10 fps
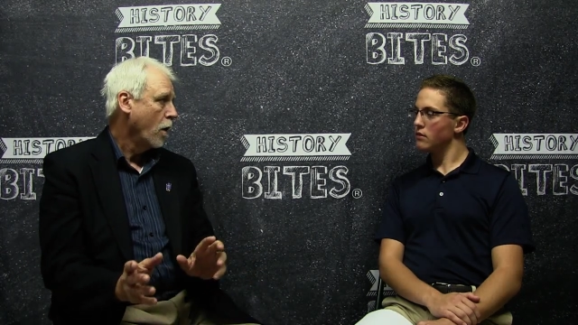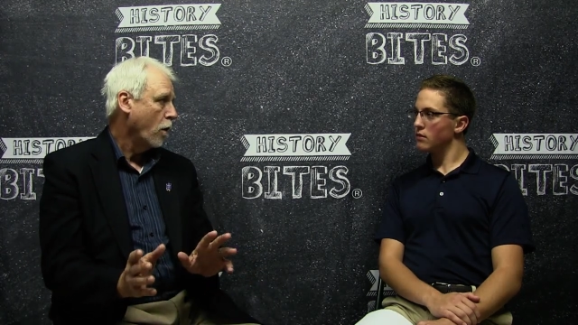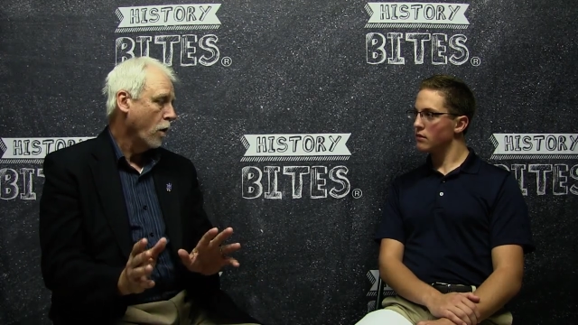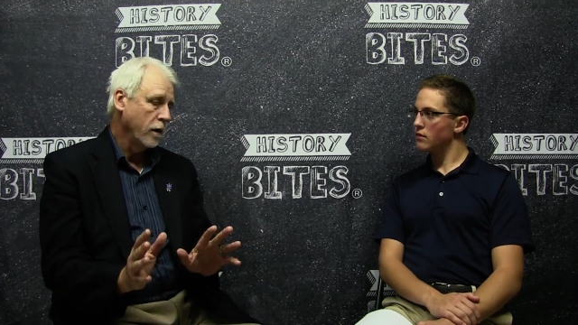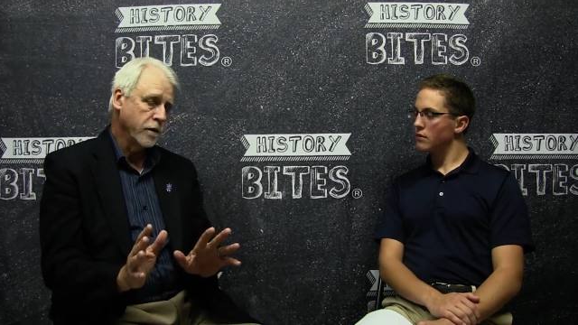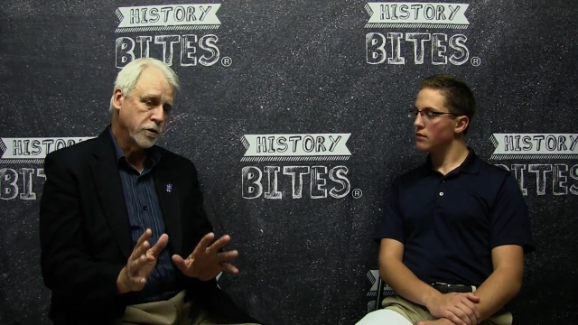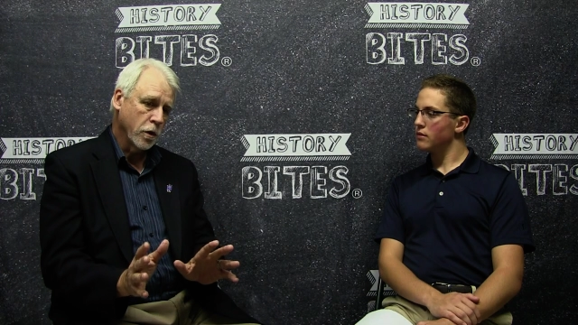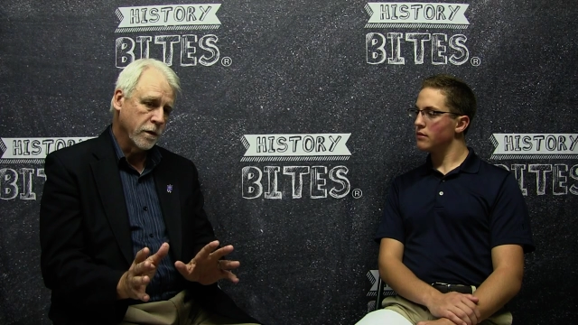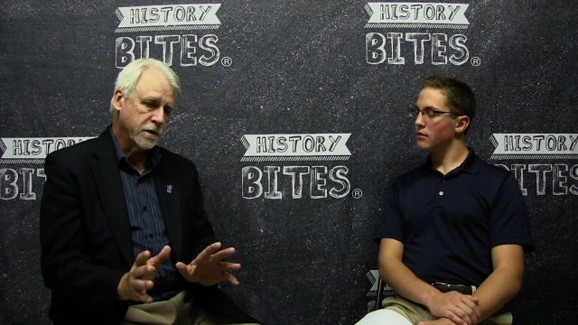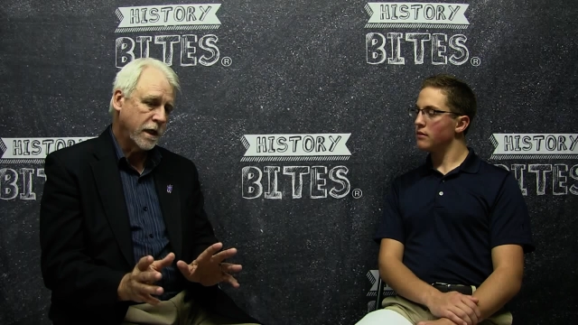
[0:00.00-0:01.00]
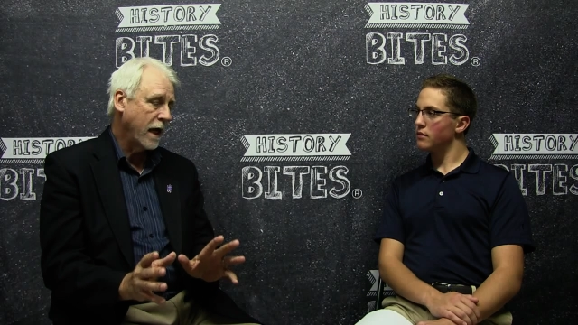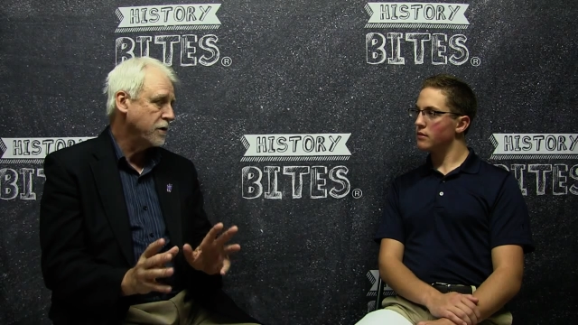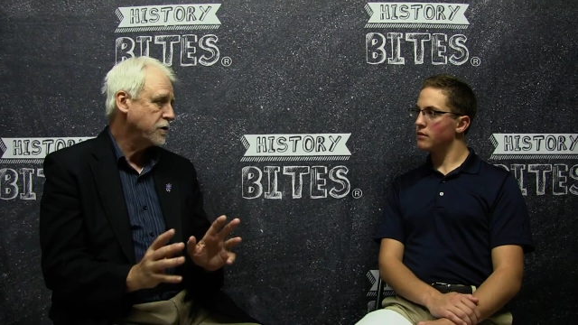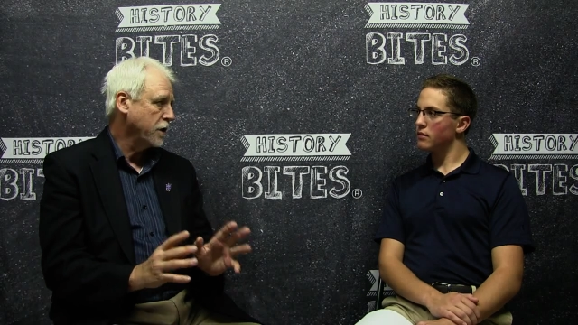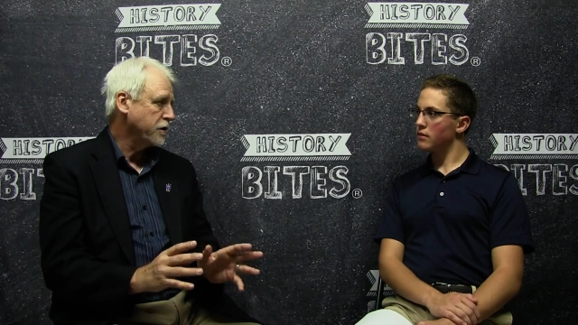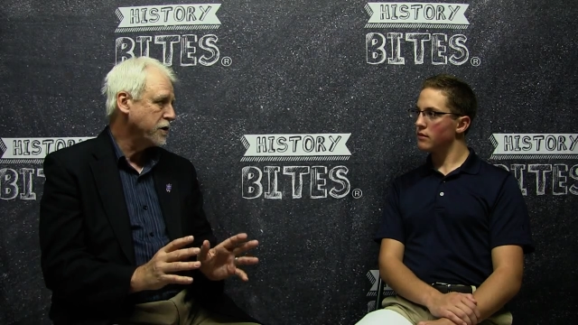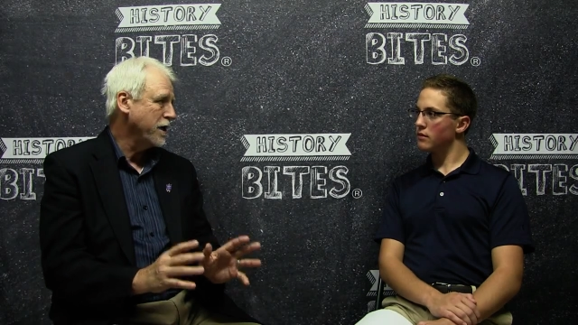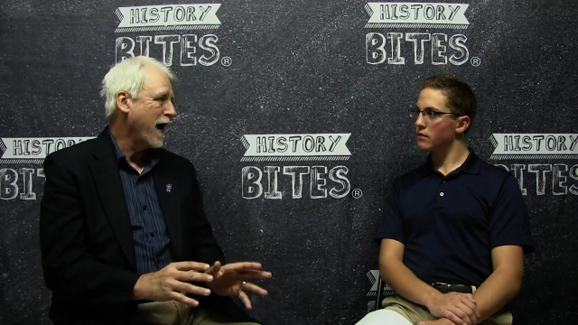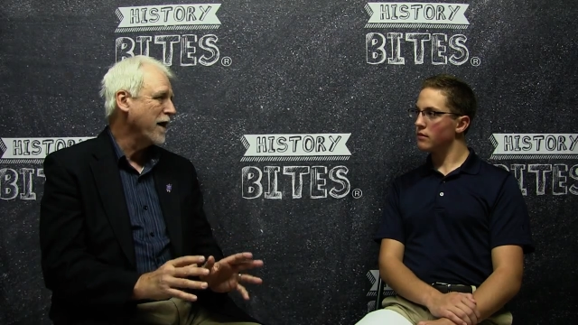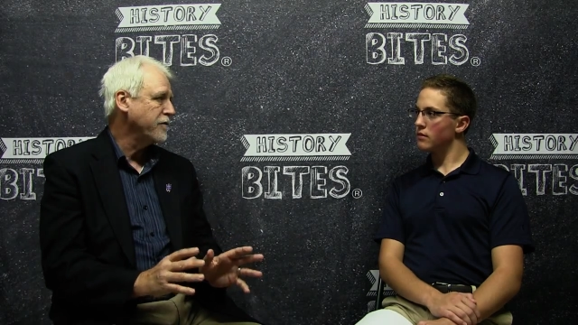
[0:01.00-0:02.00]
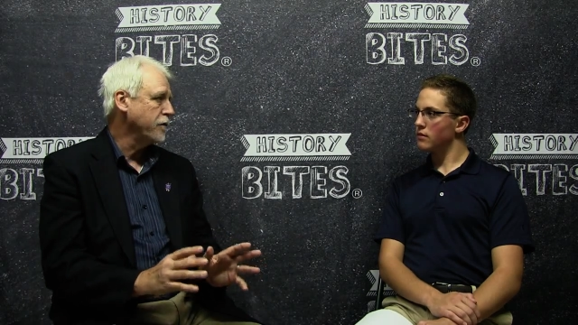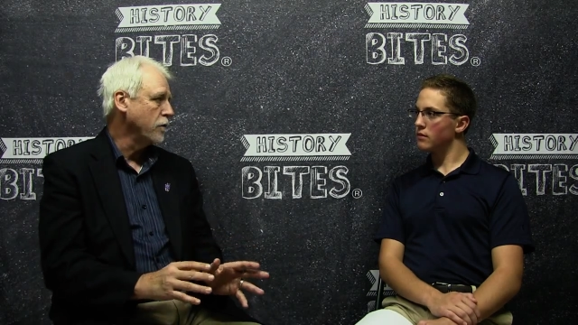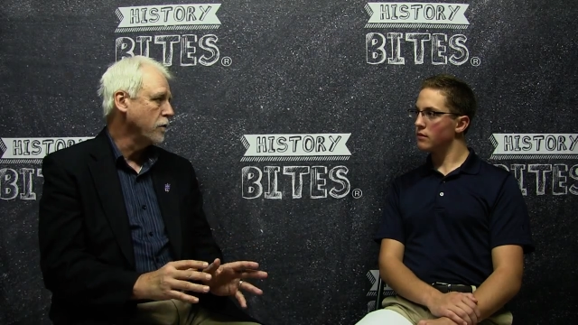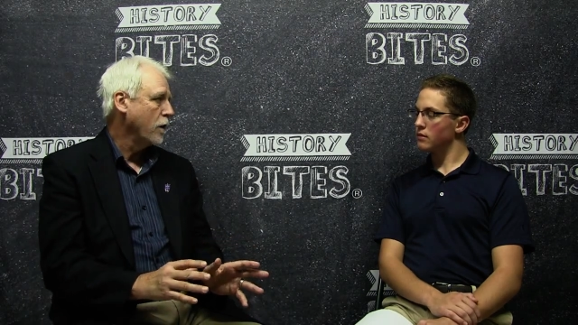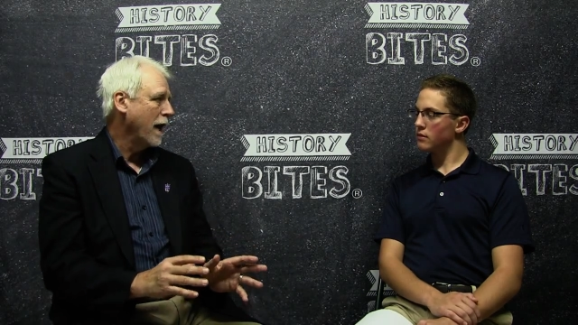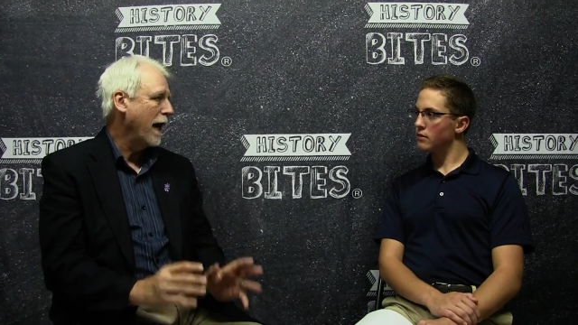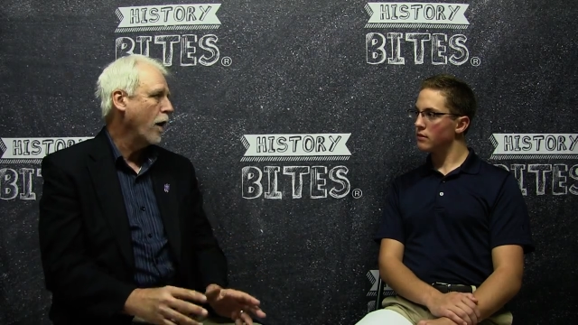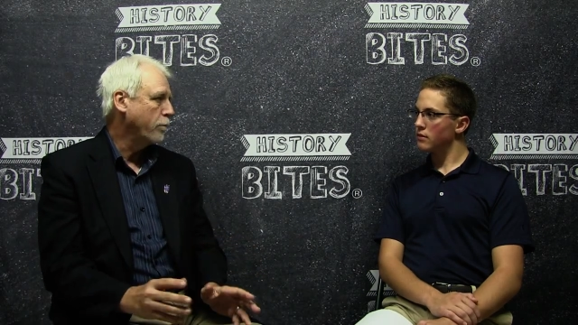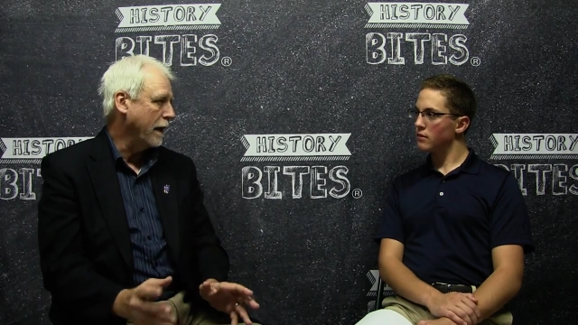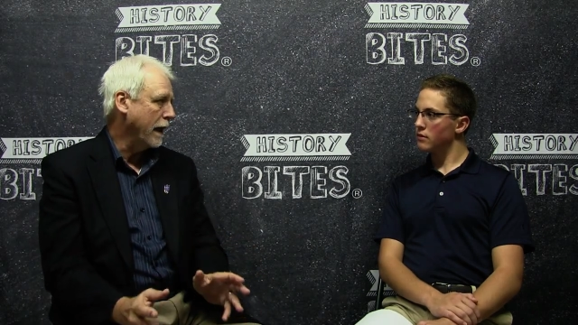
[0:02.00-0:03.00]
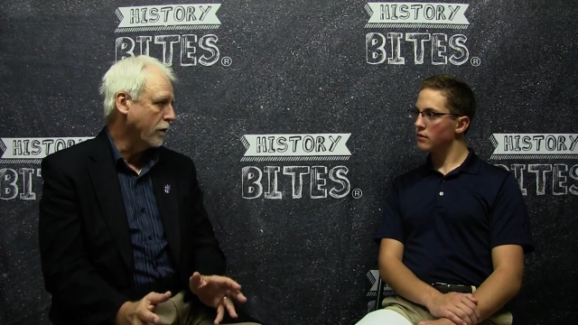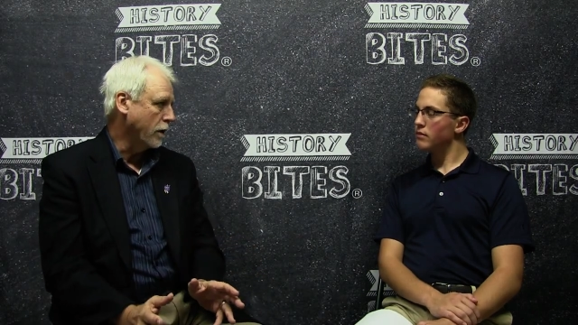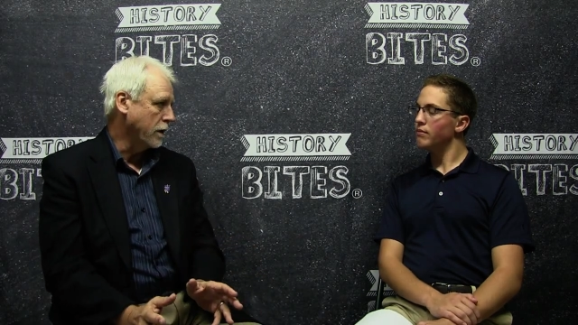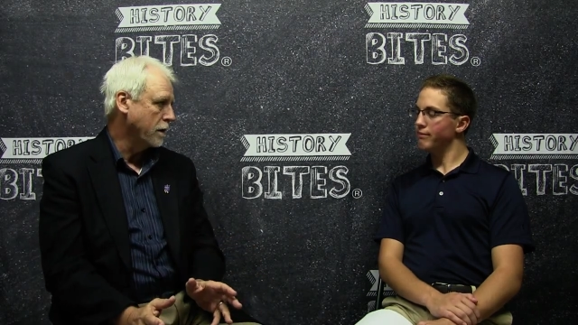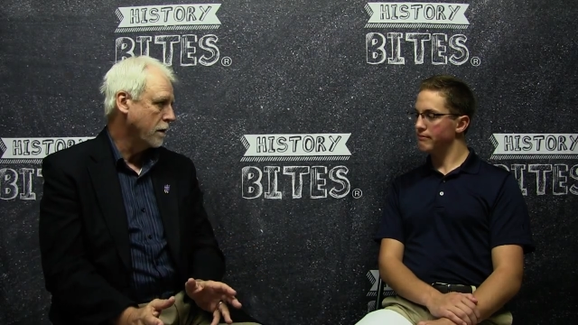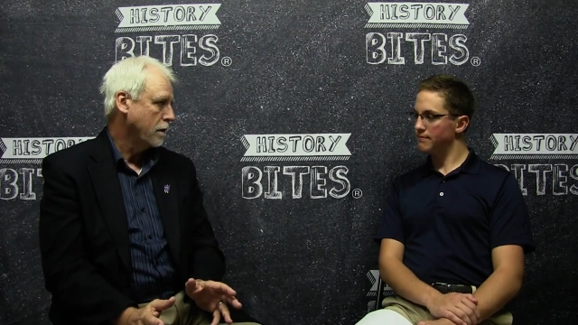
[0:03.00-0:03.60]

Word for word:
Speaker 1: or in the Germans' case, just not to help England